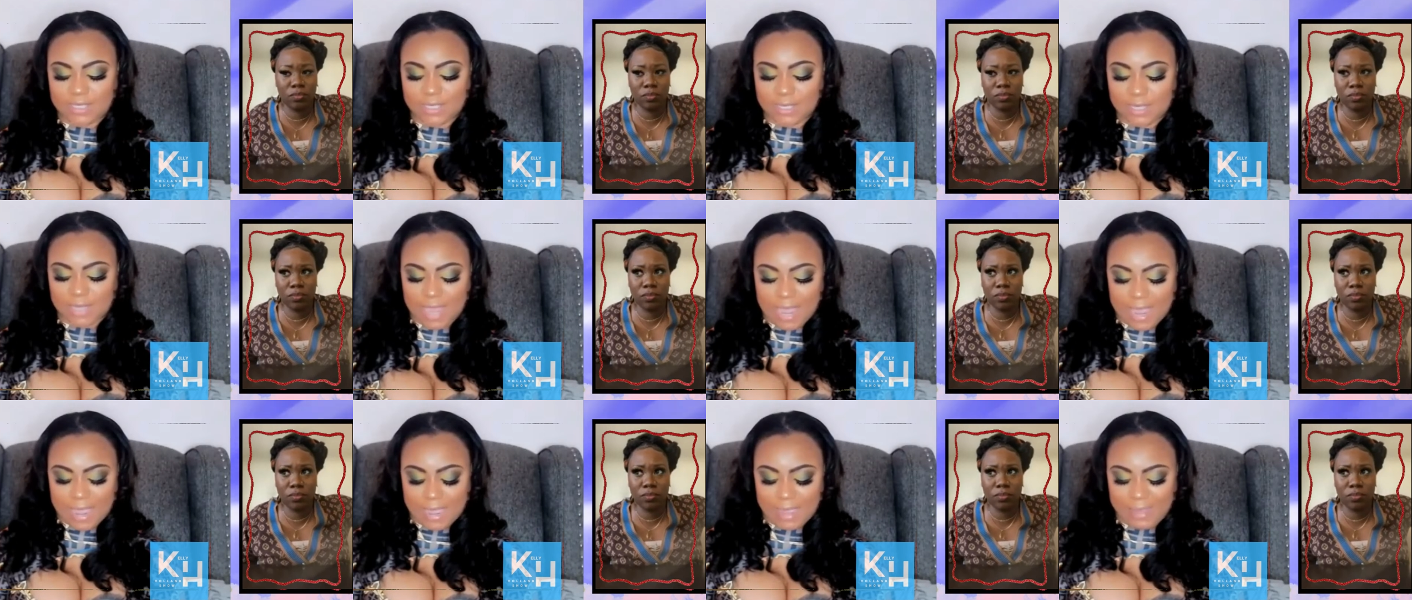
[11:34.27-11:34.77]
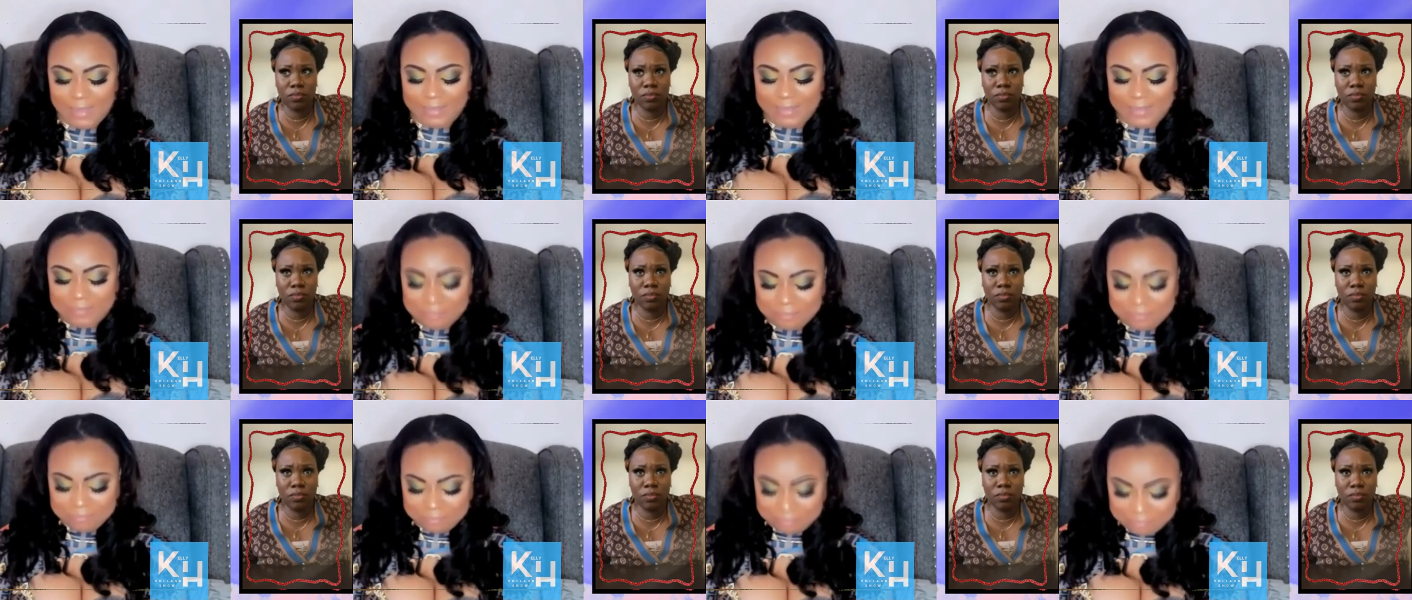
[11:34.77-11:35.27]
Speaker 1: to
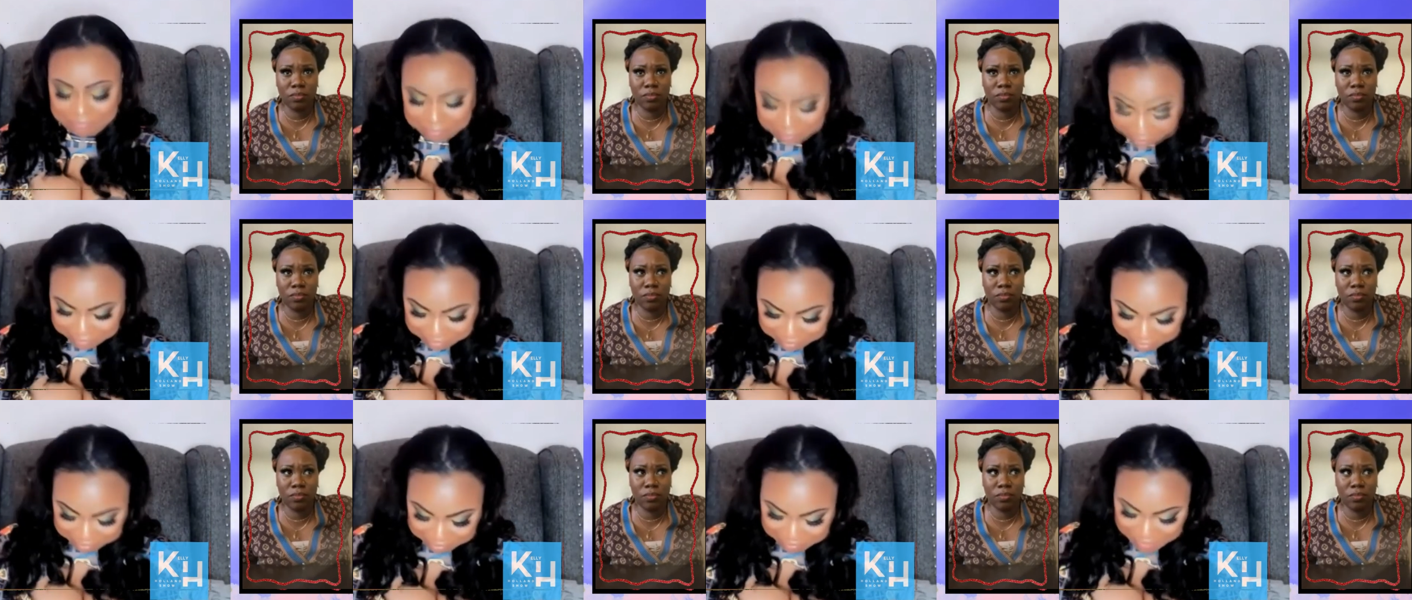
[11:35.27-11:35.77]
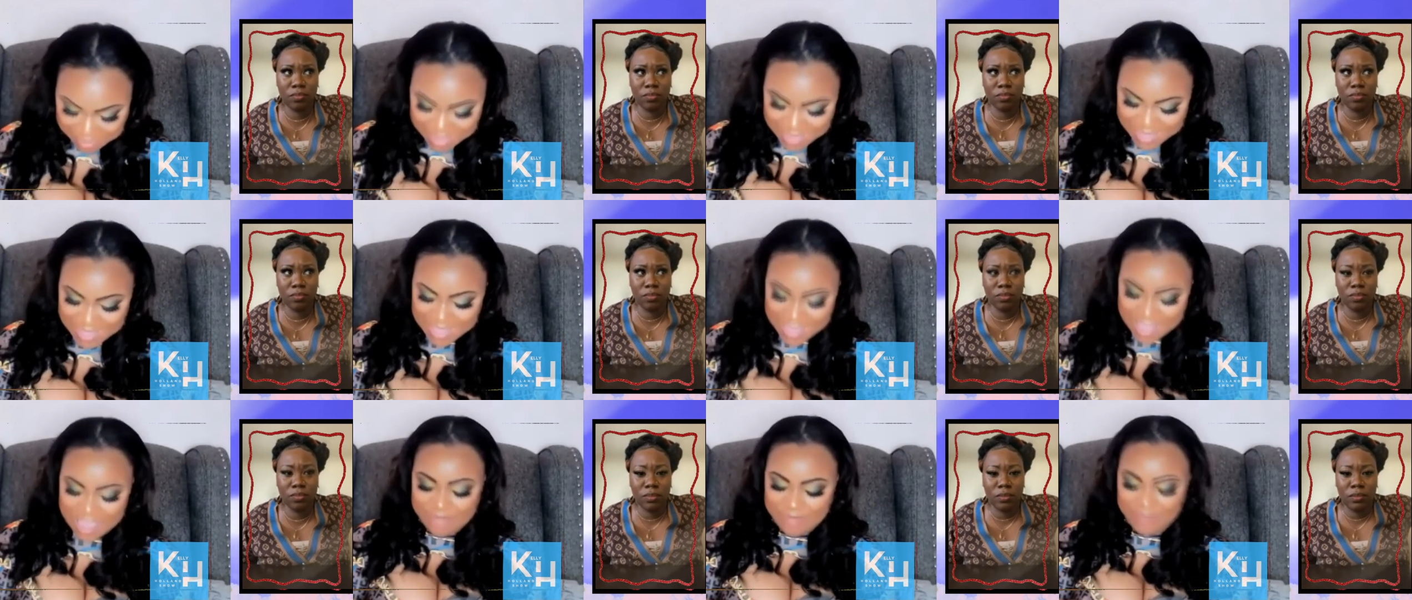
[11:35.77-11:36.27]
lie?
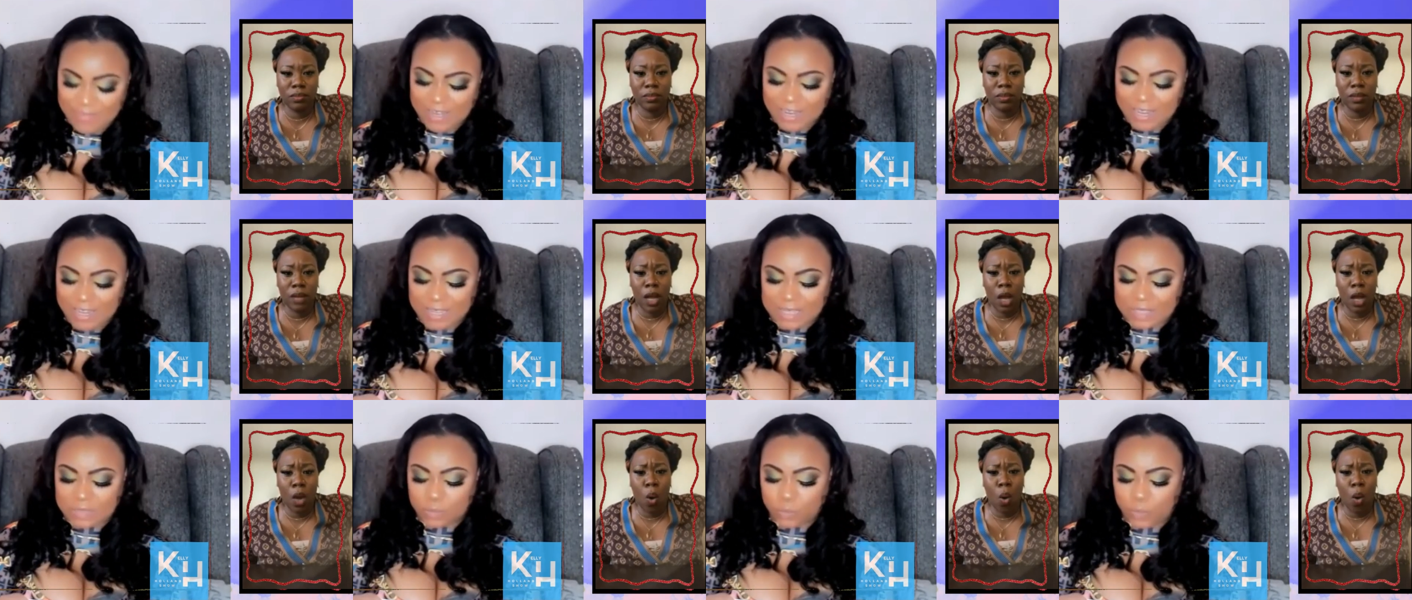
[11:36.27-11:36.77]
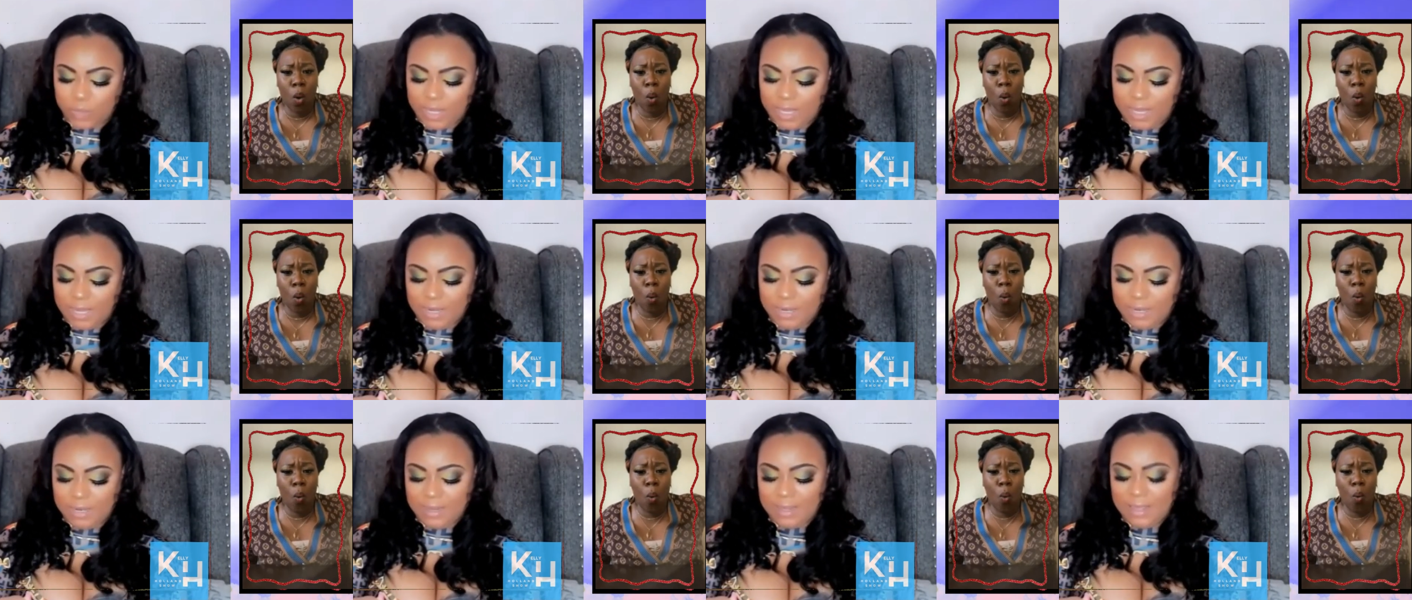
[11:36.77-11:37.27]
If it is,
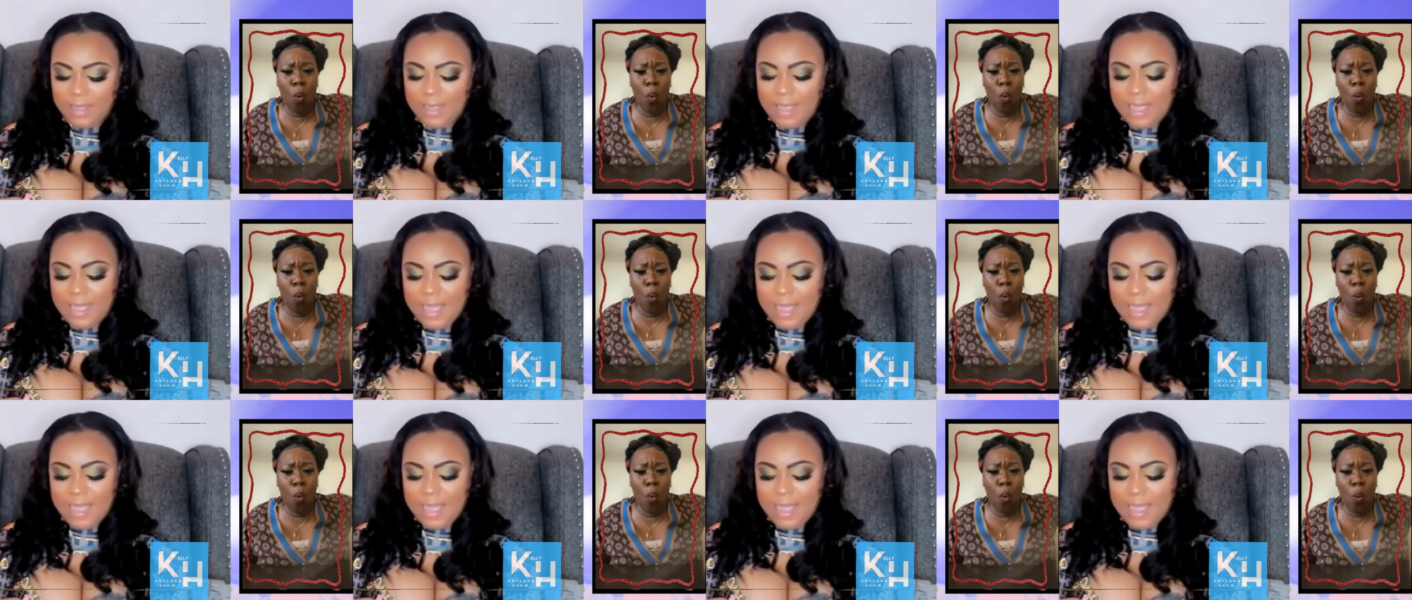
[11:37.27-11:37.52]
when?